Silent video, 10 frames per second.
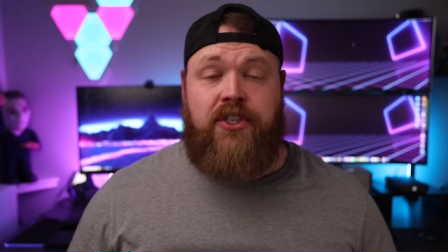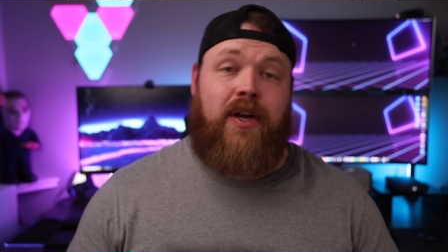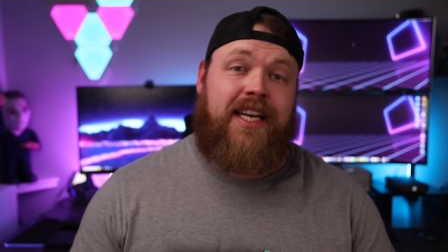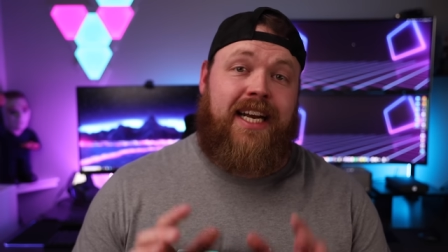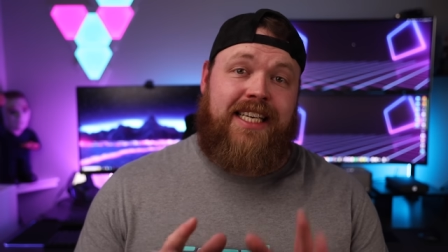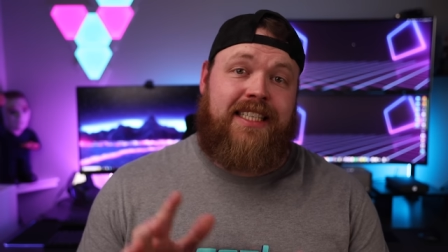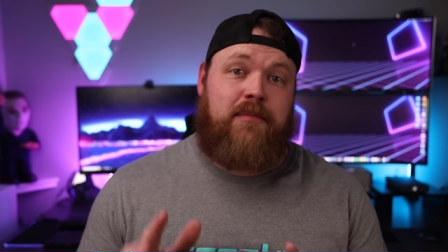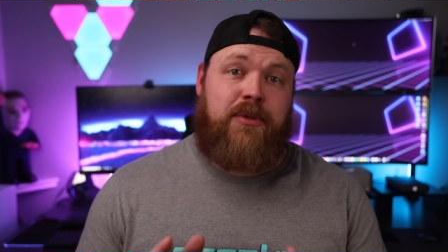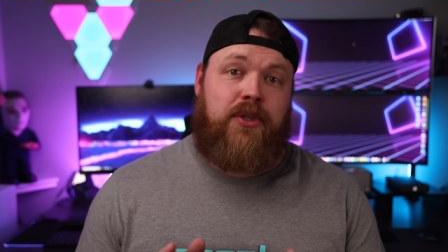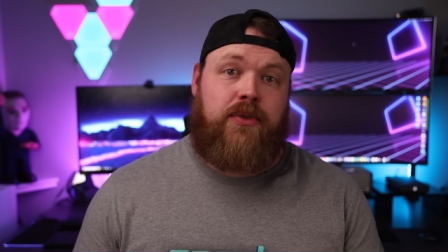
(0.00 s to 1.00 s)
so I kind of got
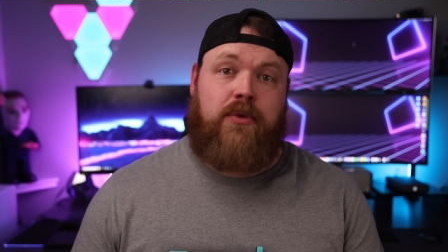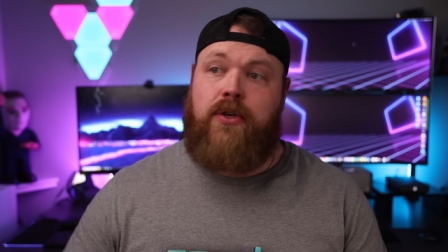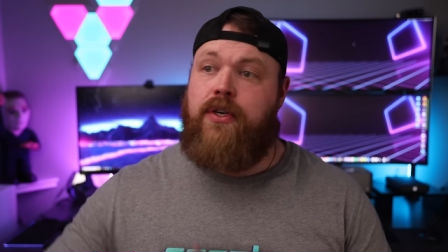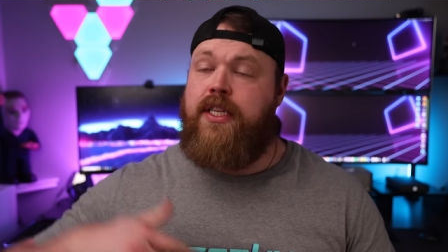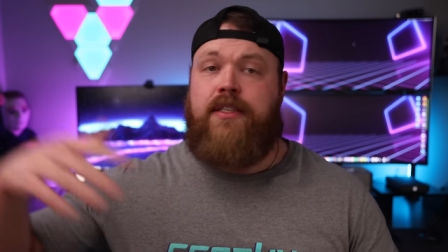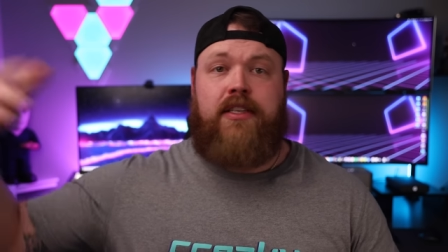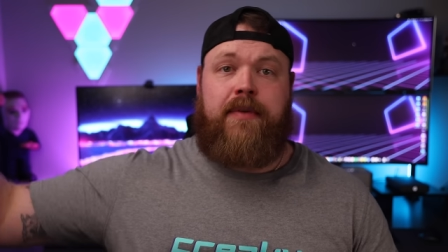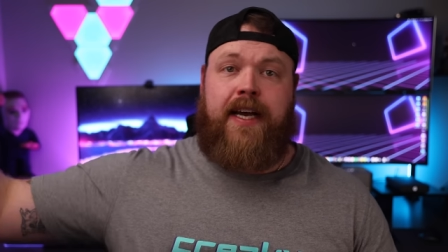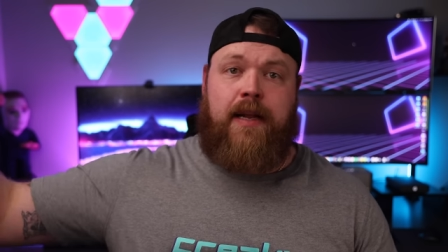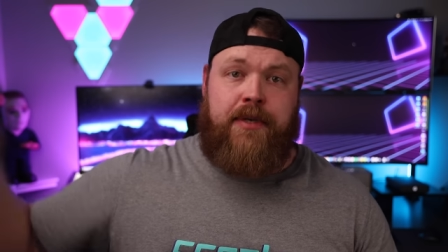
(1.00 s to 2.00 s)
the middle of the road, and then
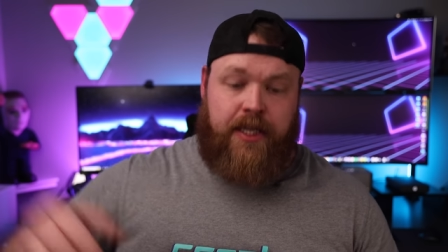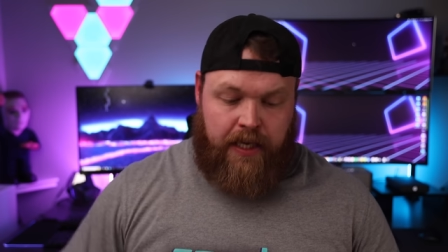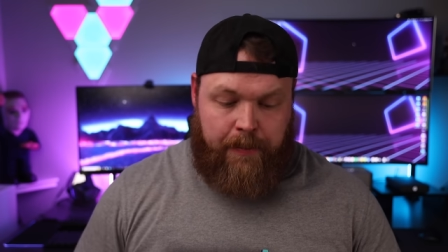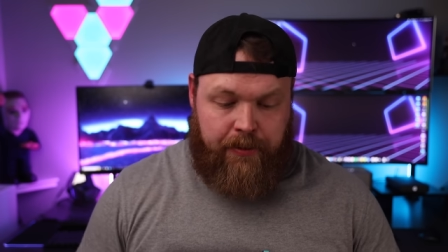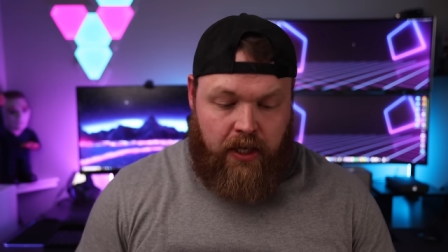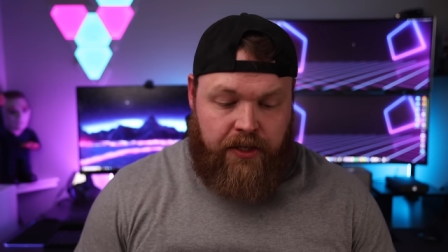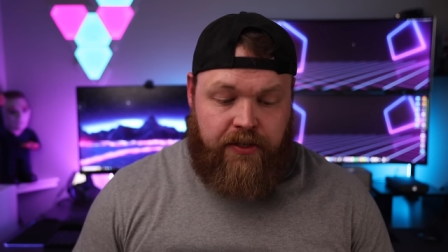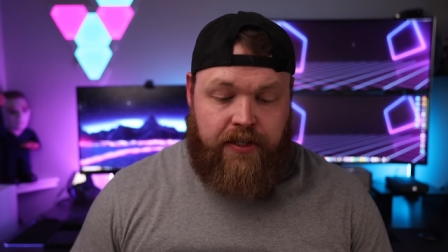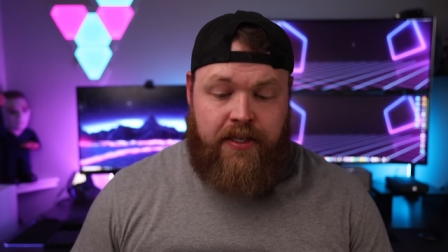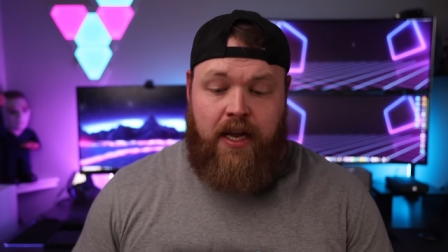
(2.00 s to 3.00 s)
some got up into the couple of
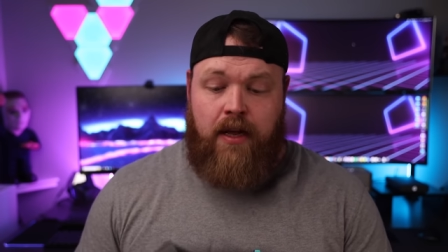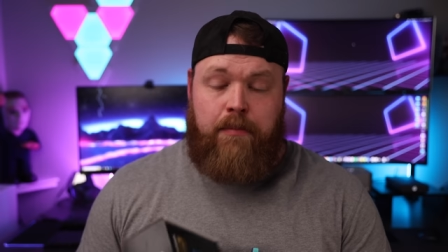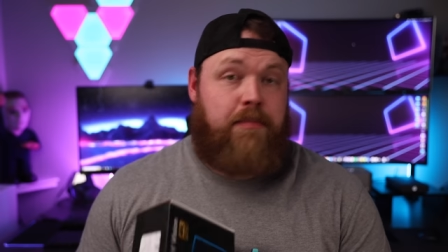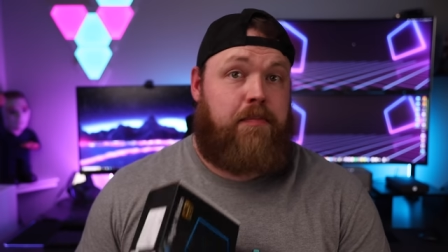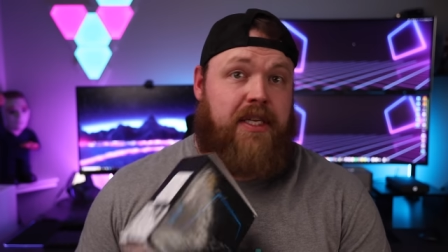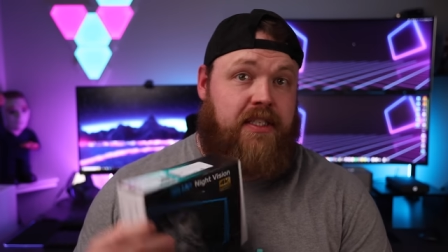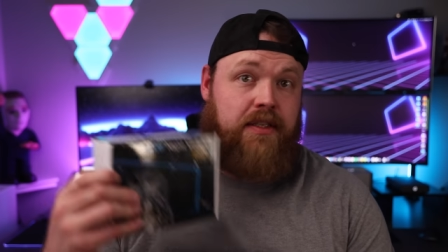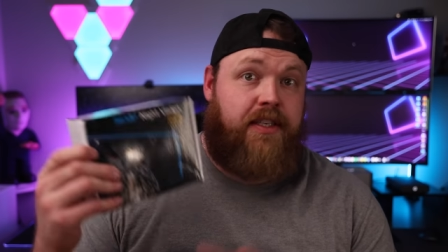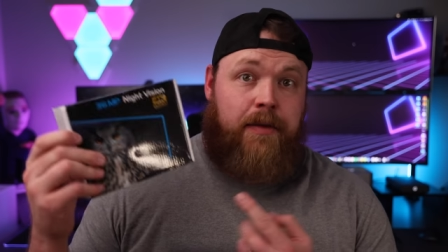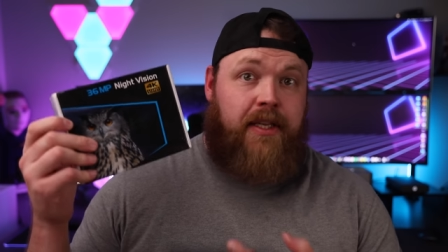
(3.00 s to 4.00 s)
hundreds. But it's
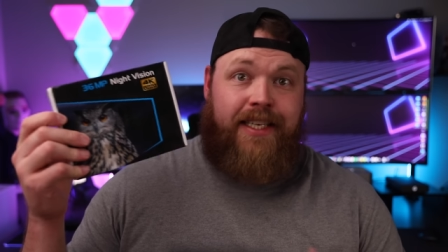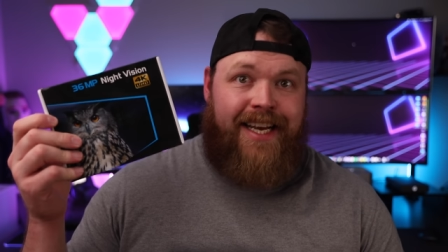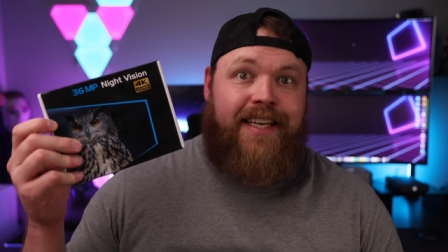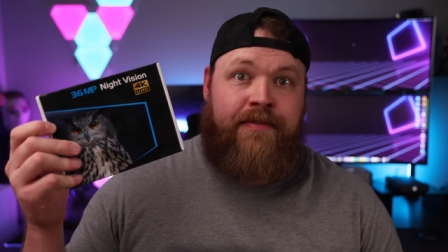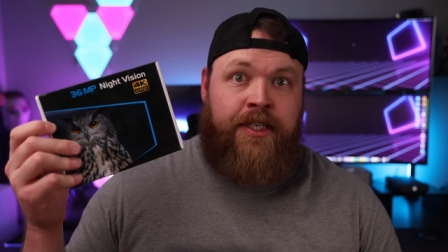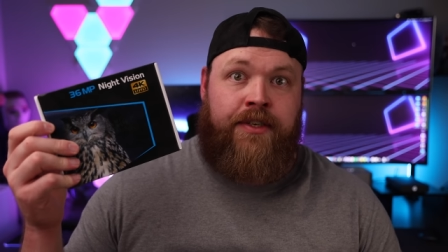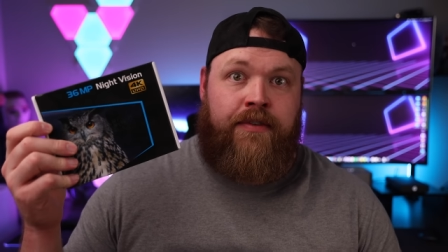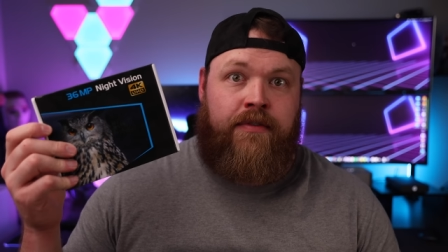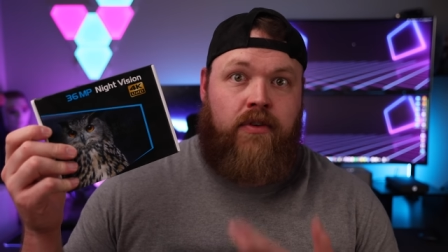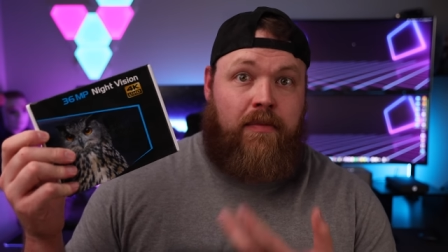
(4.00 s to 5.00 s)
legitimately night
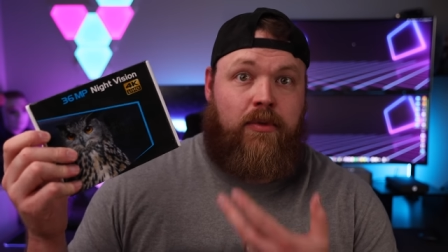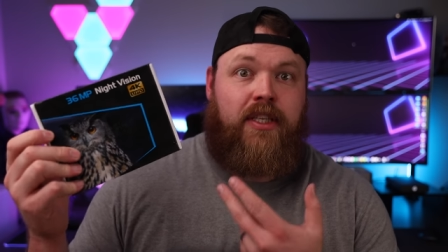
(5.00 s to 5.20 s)
vision. So I'm